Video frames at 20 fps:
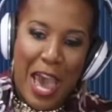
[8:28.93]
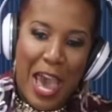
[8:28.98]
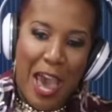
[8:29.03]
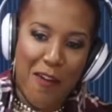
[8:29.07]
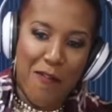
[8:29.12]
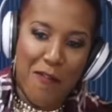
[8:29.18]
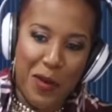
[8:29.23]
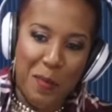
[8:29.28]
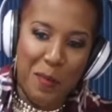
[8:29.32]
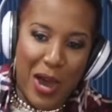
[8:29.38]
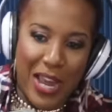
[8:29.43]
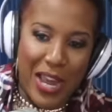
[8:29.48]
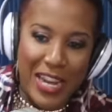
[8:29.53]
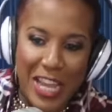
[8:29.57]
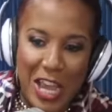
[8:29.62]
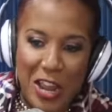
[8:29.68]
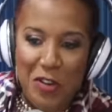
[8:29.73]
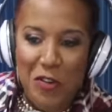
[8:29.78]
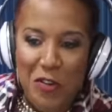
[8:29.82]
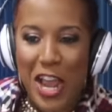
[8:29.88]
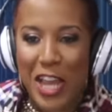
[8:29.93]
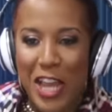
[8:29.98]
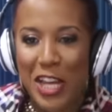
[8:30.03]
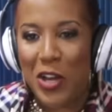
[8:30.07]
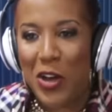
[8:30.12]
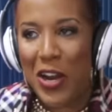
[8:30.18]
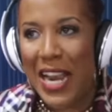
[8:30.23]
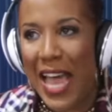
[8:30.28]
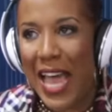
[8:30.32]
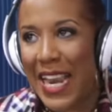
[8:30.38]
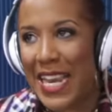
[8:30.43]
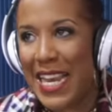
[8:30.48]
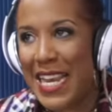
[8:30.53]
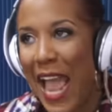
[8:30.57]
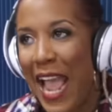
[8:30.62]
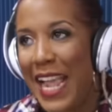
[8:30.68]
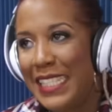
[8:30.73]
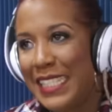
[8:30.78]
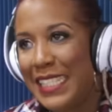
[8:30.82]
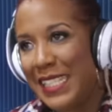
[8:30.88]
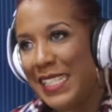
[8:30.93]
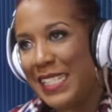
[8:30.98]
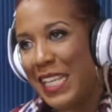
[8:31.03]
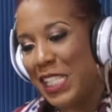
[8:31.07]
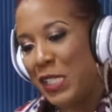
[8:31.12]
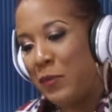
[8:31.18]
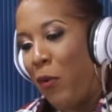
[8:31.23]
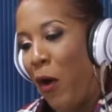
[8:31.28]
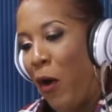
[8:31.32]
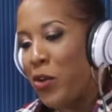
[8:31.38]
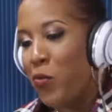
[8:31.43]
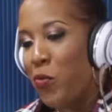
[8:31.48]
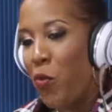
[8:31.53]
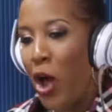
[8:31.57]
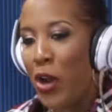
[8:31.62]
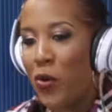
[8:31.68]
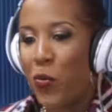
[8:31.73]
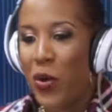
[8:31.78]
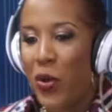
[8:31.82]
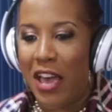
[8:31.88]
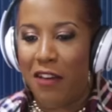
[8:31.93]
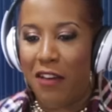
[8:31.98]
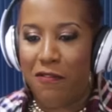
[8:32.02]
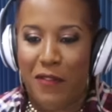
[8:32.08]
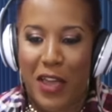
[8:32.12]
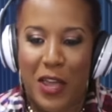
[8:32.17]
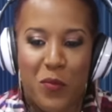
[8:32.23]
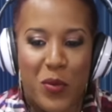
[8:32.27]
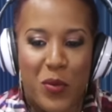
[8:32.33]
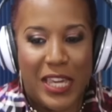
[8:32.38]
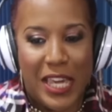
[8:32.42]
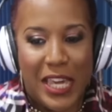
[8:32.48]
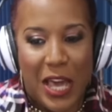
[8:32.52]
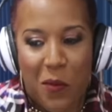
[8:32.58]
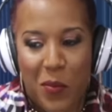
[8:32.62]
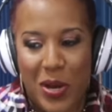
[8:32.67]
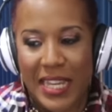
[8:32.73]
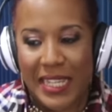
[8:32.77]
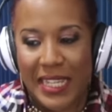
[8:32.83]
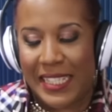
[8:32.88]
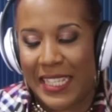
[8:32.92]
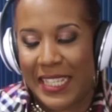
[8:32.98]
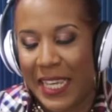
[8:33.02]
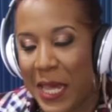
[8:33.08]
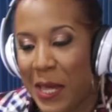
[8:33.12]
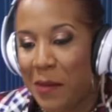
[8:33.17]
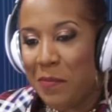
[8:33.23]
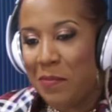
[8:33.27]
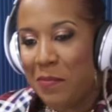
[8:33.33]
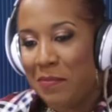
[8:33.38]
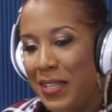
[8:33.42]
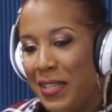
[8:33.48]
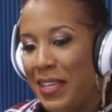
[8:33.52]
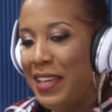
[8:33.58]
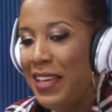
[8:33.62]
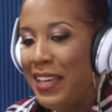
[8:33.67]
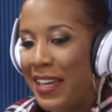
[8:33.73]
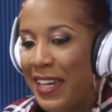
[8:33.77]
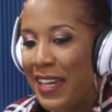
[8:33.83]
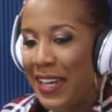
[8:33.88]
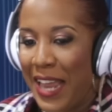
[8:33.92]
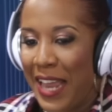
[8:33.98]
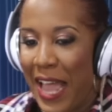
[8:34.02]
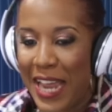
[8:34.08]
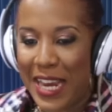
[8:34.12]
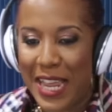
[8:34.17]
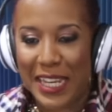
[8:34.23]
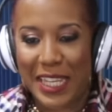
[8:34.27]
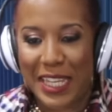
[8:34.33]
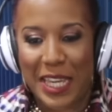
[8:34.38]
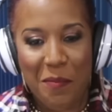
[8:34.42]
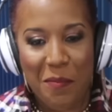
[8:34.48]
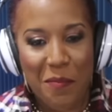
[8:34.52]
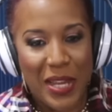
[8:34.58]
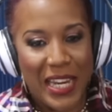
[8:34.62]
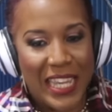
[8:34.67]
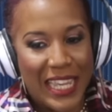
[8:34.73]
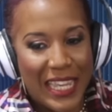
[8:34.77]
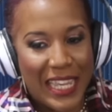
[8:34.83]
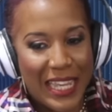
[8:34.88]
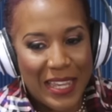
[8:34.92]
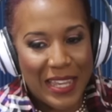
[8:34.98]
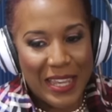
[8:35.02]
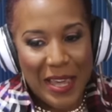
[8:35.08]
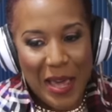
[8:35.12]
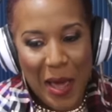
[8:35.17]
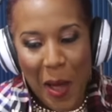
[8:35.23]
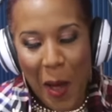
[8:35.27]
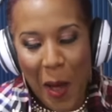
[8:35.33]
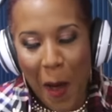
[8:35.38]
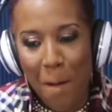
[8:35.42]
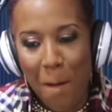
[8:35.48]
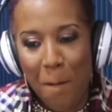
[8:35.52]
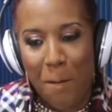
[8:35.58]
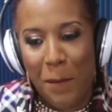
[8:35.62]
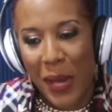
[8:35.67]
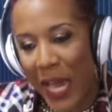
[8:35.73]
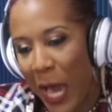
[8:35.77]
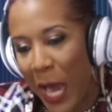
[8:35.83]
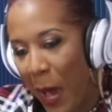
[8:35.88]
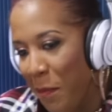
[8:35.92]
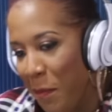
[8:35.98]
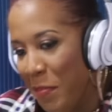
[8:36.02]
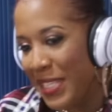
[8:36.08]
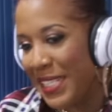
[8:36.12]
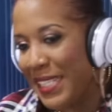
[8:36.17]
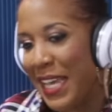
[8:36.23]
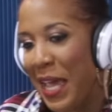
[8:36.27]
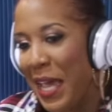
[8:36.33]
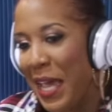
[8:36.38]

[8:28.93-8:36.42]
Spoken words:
everybody in Radio Land 96.1 WFN, we're here with the team. Clyde and Kimberly. Big up, Miss